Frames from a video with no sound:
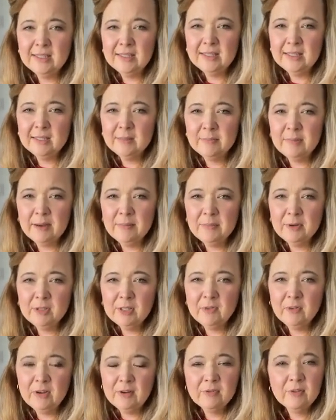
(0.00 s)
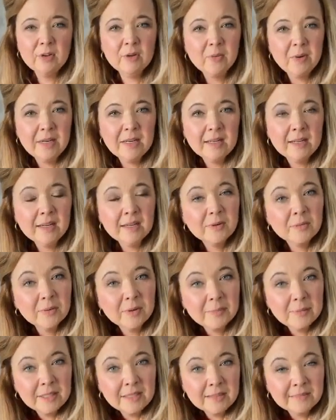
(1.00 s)
This is my most favorite way to
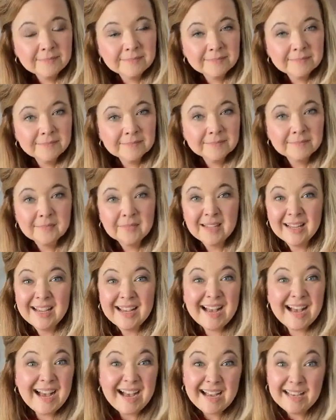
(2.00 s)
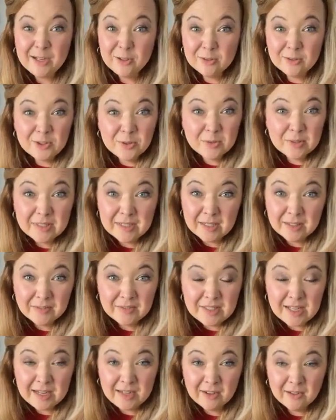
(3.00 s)
cut ribbon. I don't do a
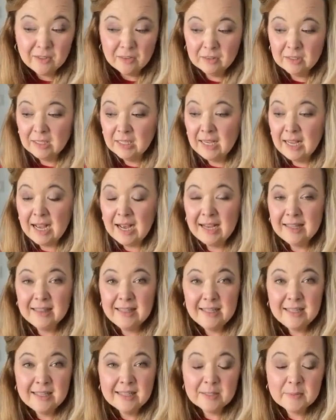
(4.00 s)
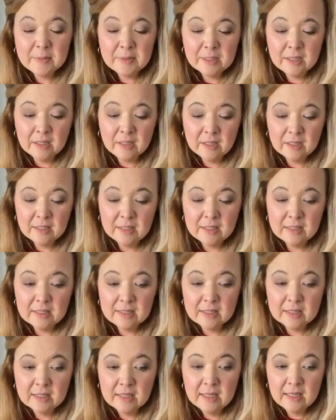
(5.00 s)
dovetail. I think it's
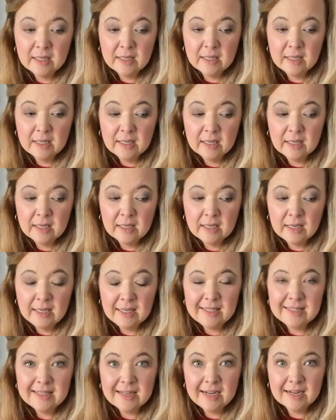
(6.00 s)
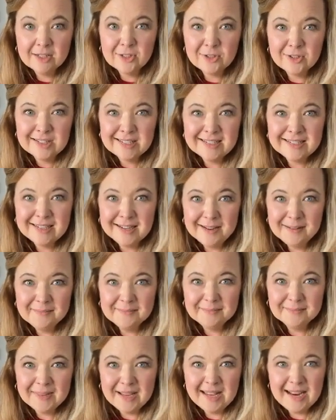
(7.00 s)
because it's an extra
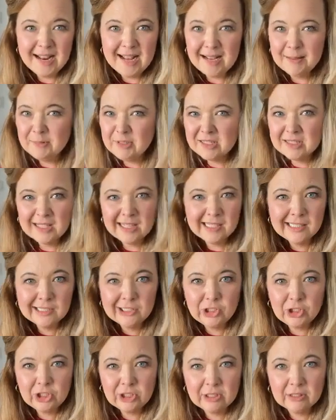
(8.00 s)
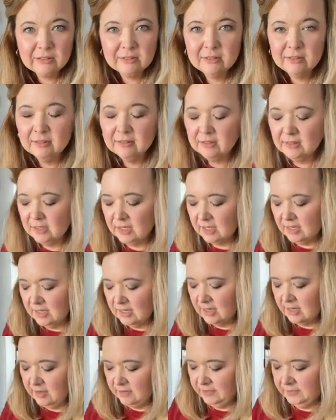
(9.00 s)
step and I'm just like
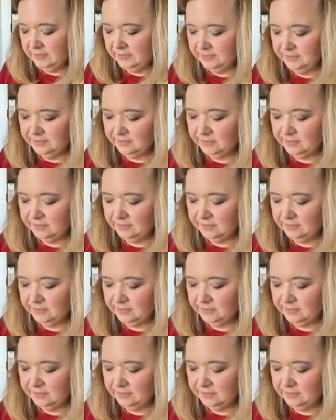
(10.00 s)
cutting it off.